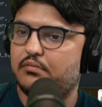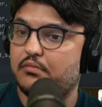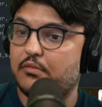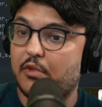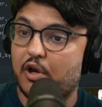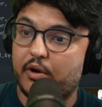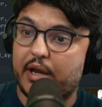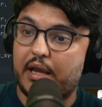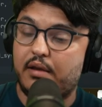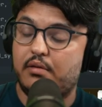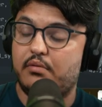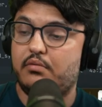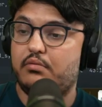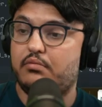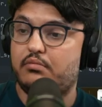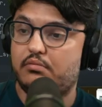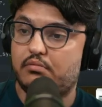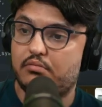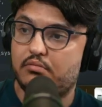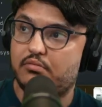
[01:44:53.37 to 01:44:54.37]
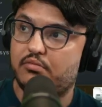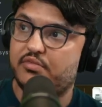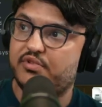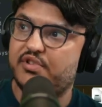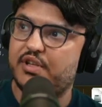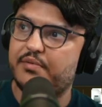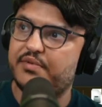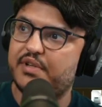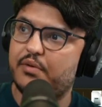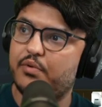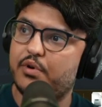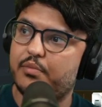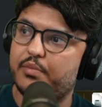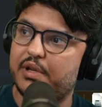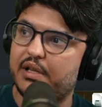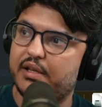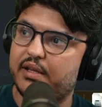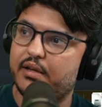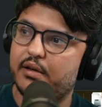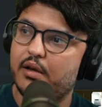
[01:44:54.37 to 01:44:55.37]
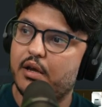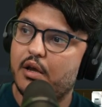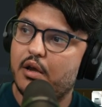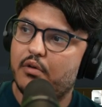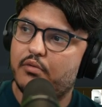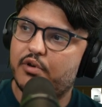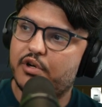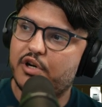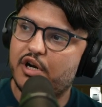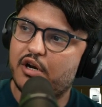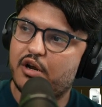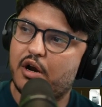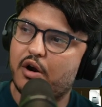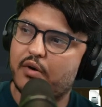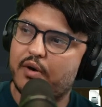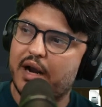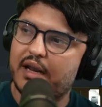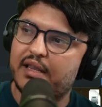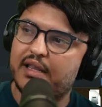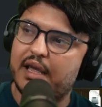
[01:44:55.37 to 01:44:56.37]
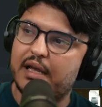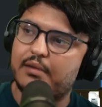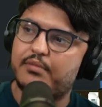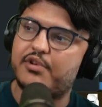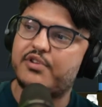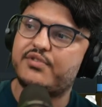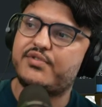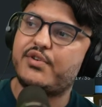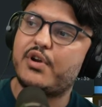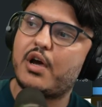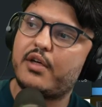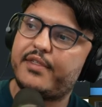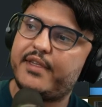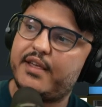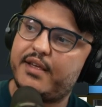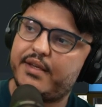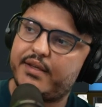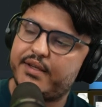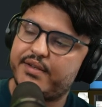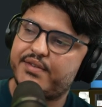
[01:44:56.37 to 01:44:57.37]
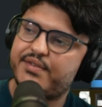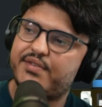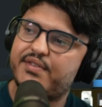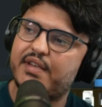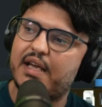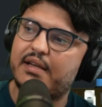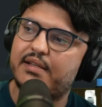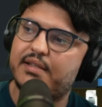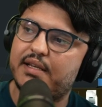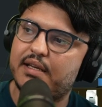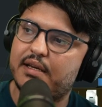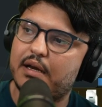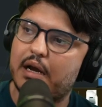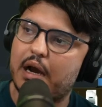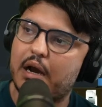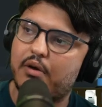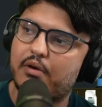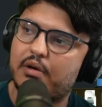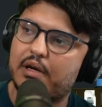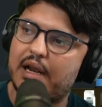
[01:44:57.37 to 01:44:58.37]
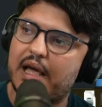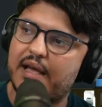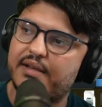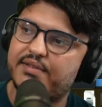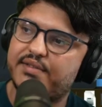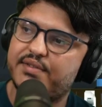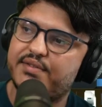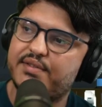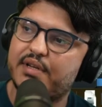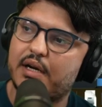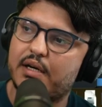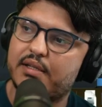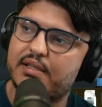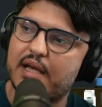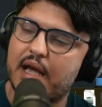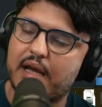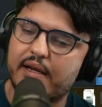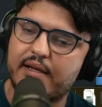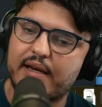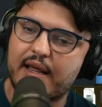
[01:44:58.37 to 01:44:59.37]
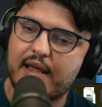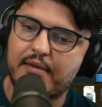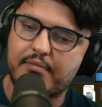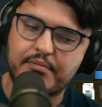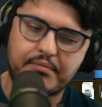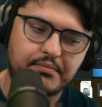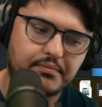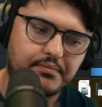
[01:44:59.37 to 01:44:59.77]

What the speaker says: Okay. Seems that we're building. We're not correct yet because nothing is setting our last start tag name.